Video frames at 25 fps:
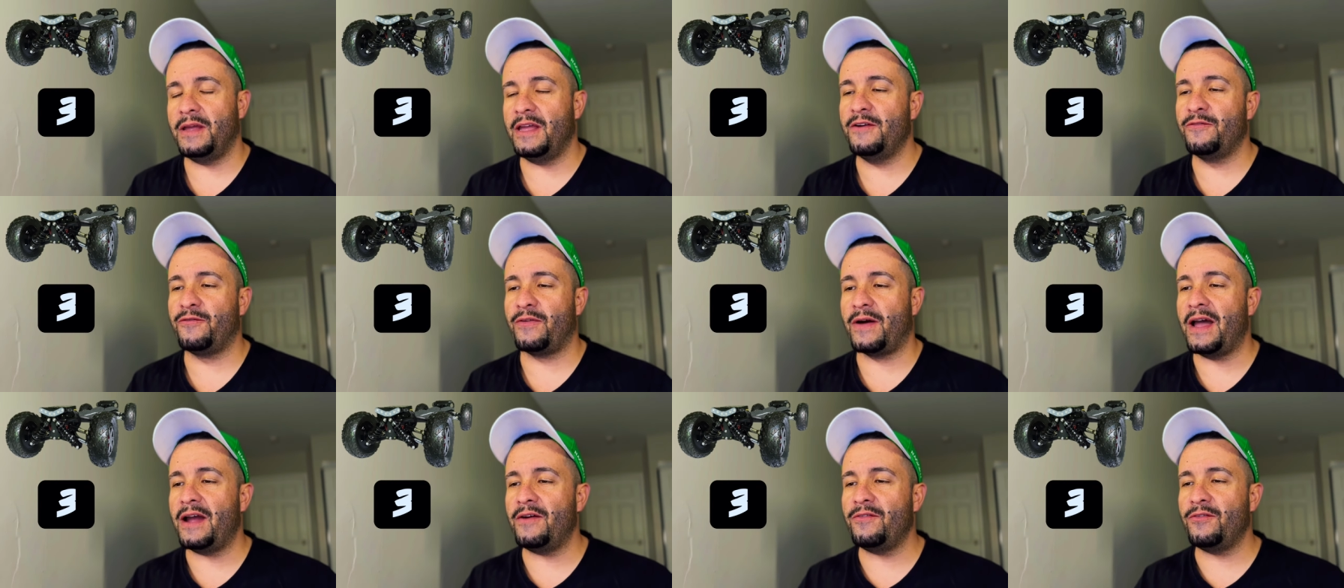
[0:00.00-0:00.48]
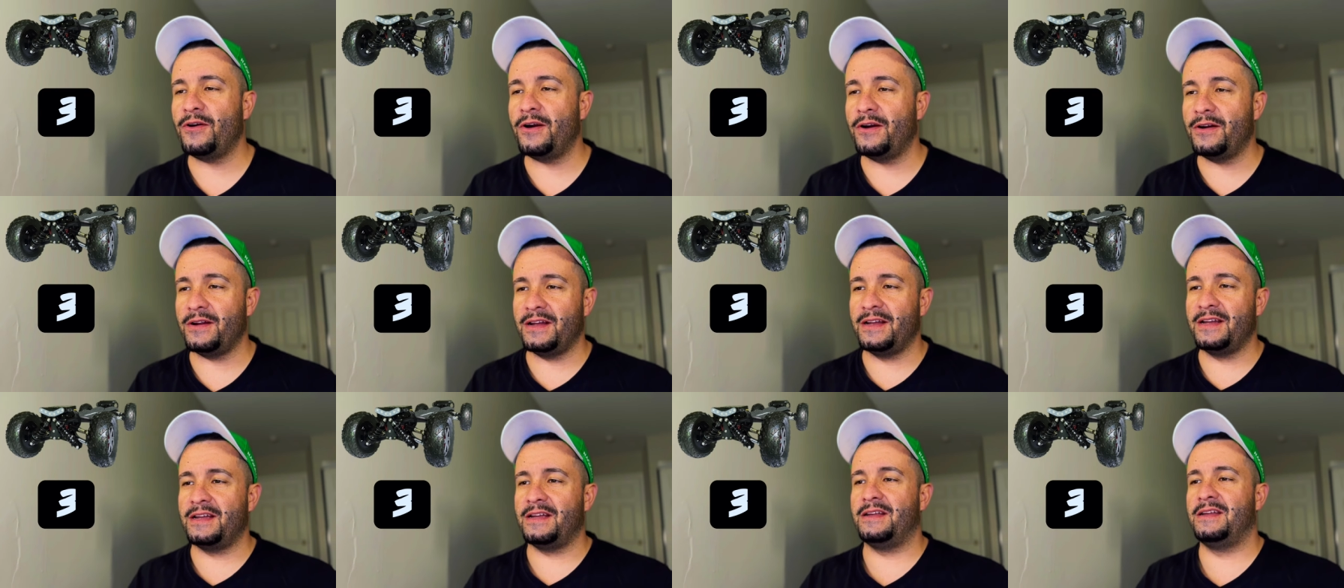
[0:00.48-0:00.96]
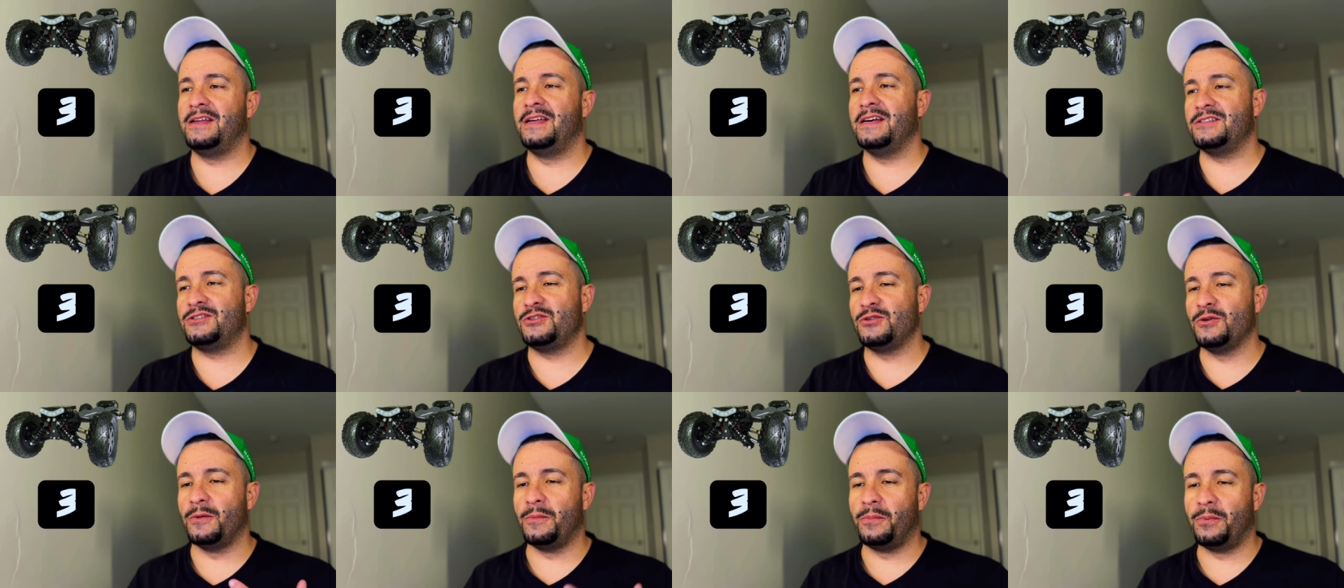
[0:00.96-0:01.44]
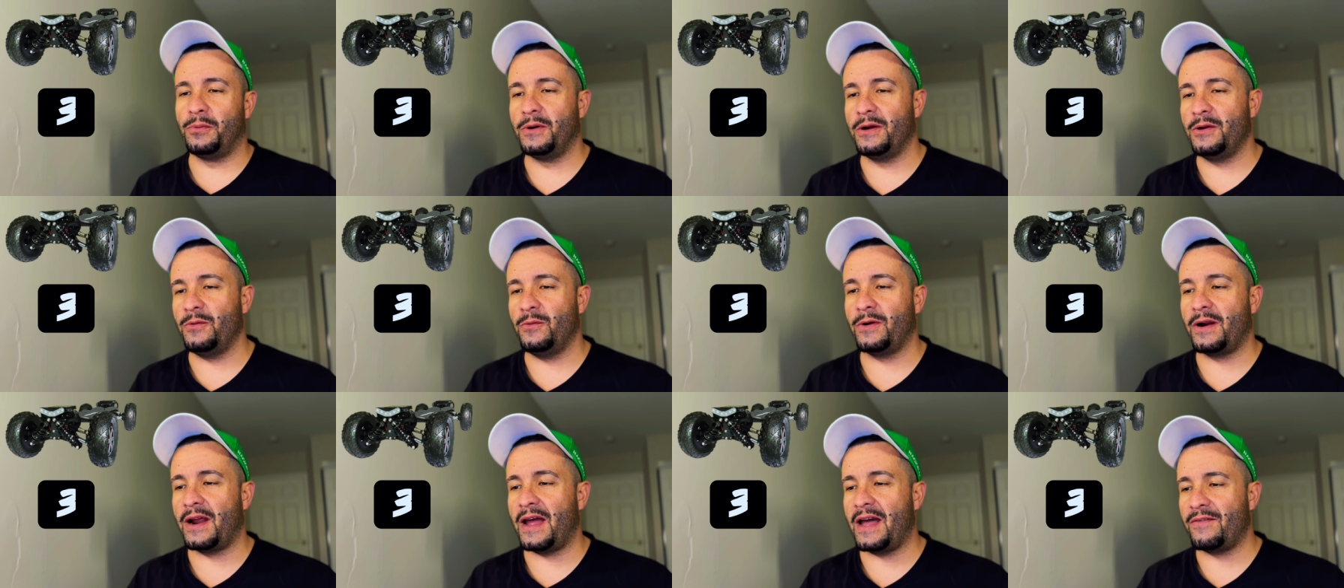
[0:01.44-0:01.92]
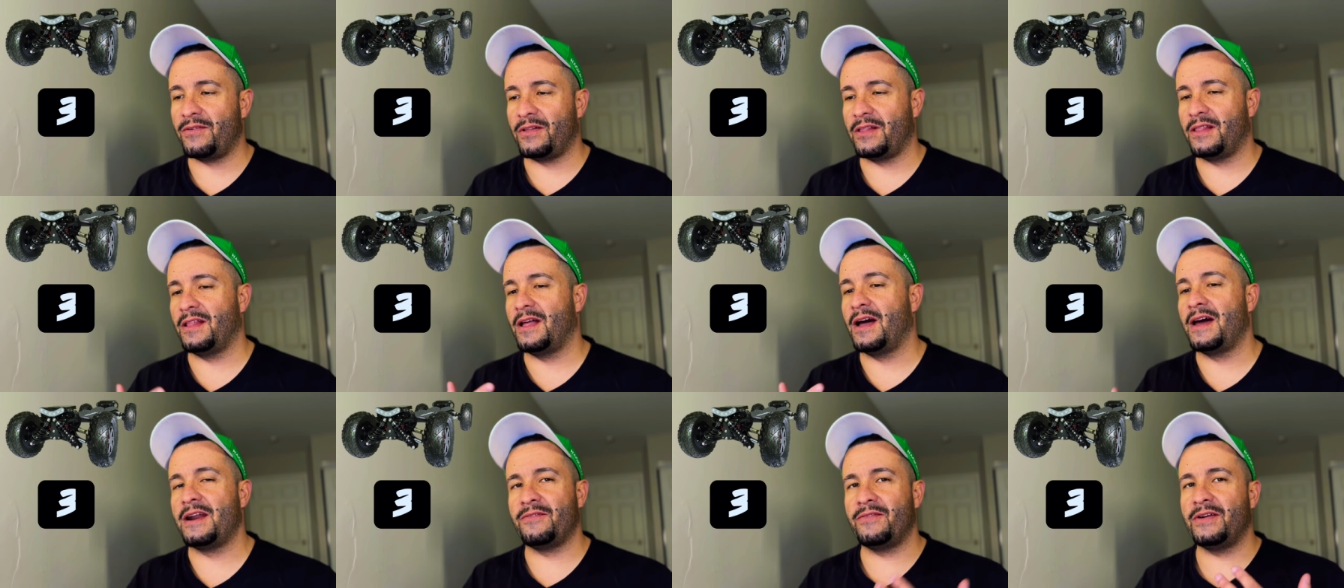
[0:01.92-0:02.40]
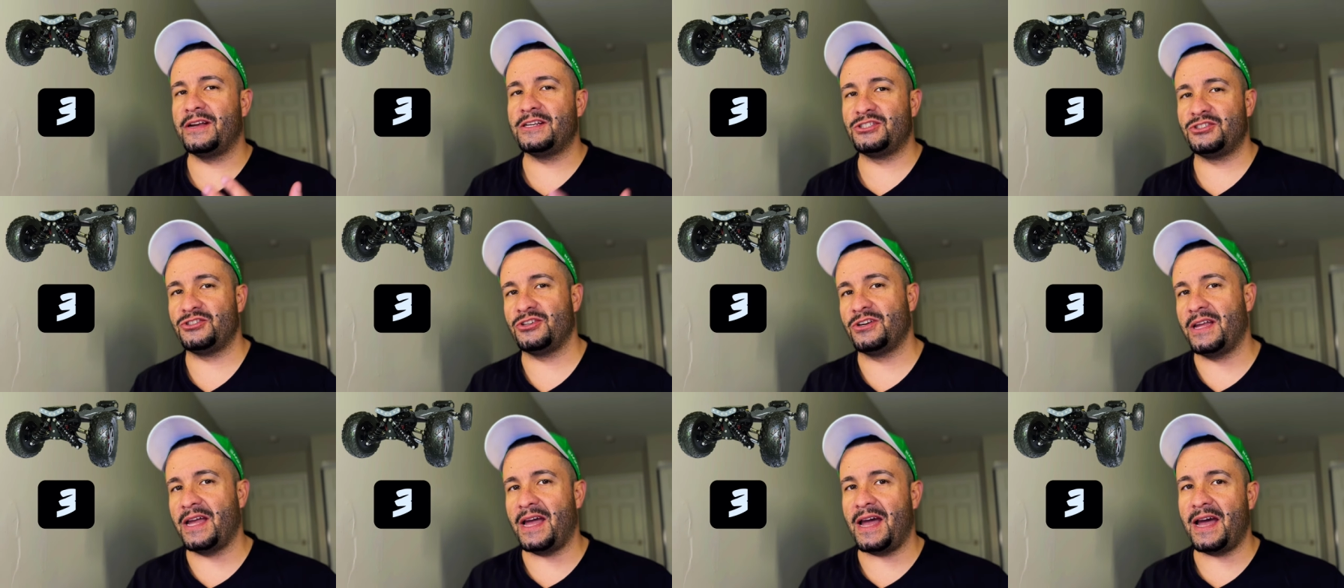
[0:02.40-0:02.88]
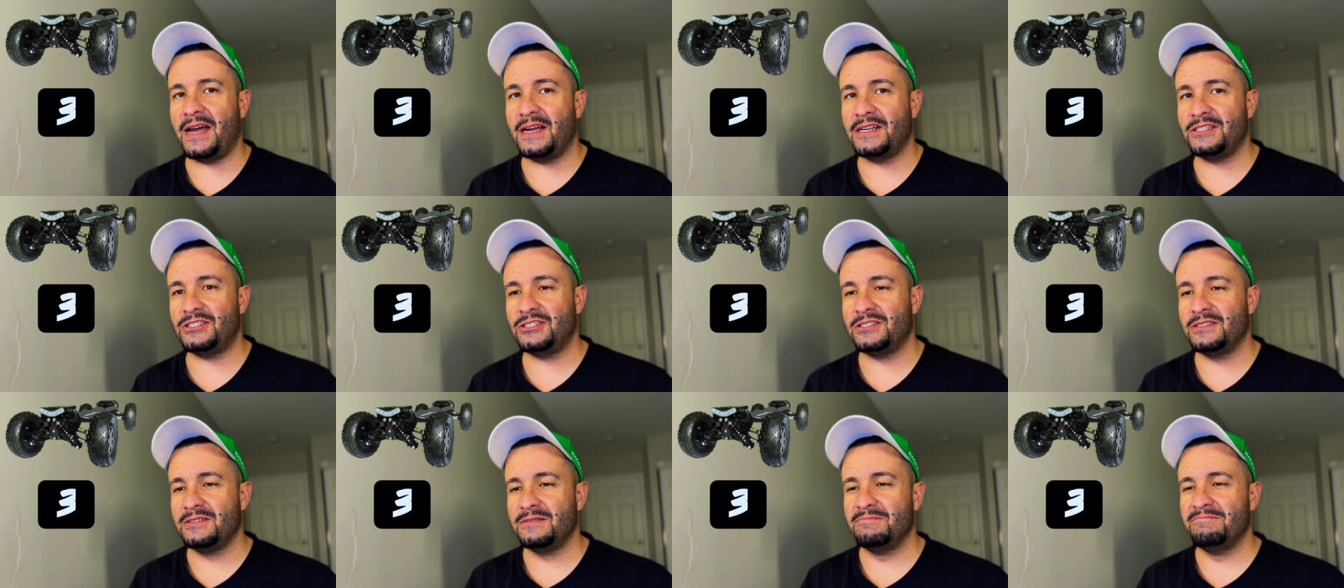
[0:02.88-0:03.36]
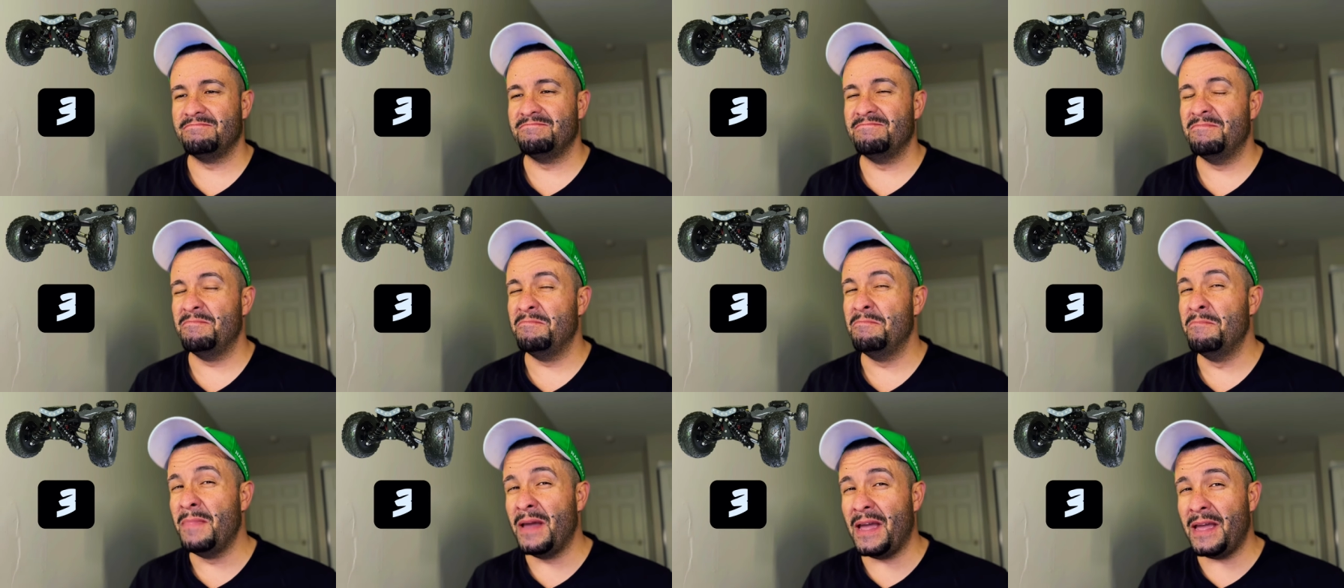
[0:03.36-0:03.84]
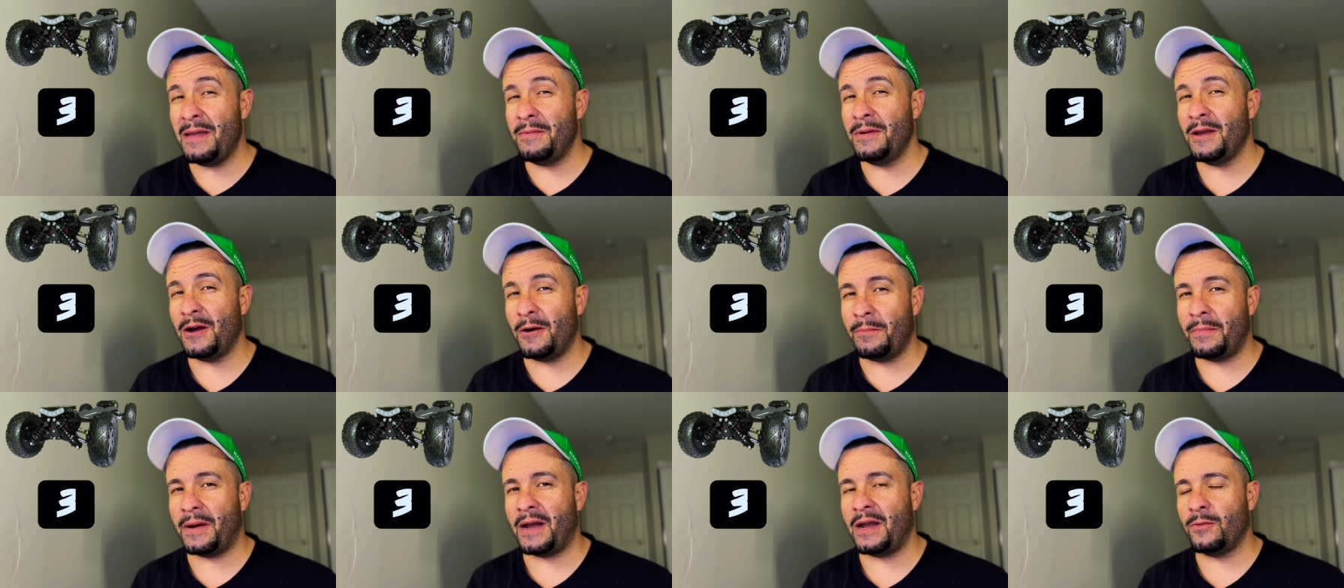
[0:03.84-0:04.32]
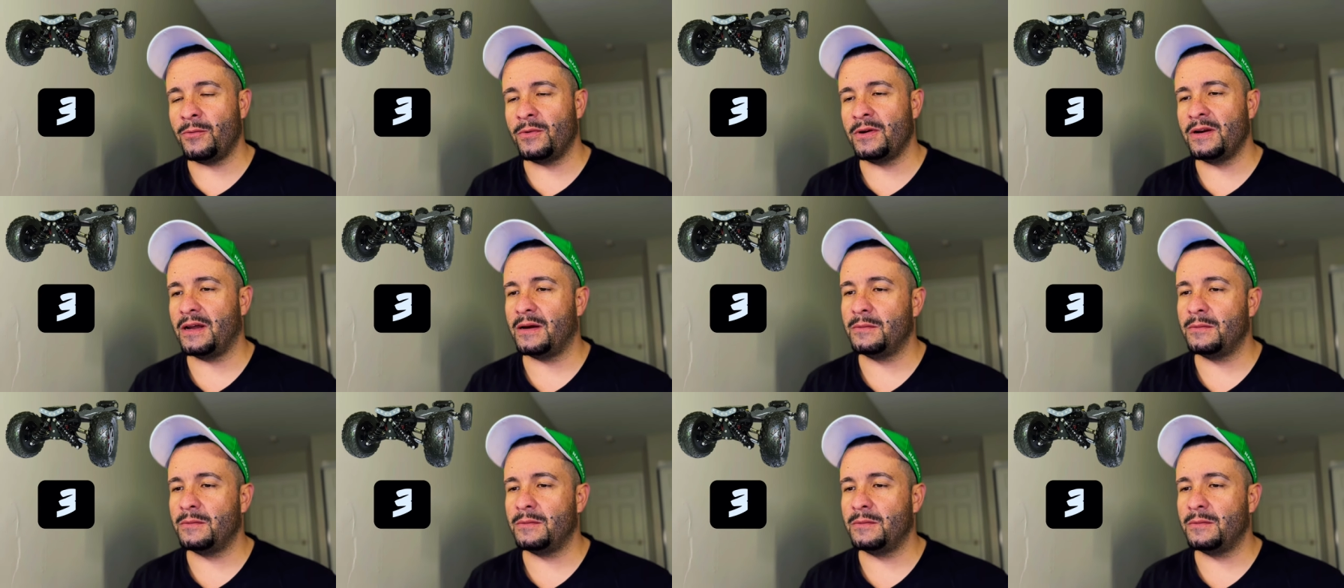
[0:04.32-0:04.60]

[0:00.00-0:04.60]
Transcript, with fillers: If I ever get to a point where I have a lot of extra cash, maybe I'll buy one.